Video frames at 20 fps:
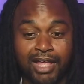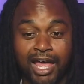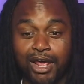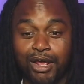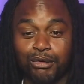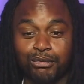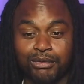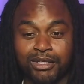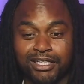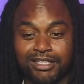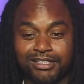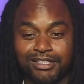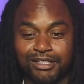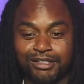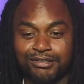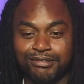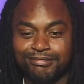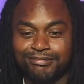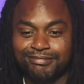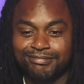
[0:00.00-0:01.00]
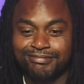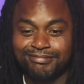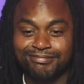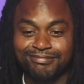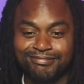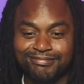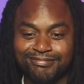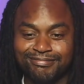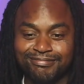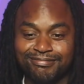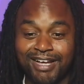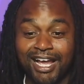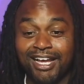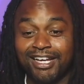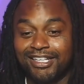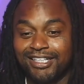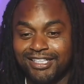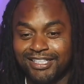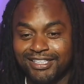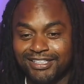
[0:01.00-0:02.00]
I don't think so. I
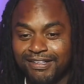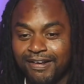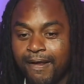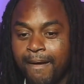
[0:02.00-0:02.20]
could.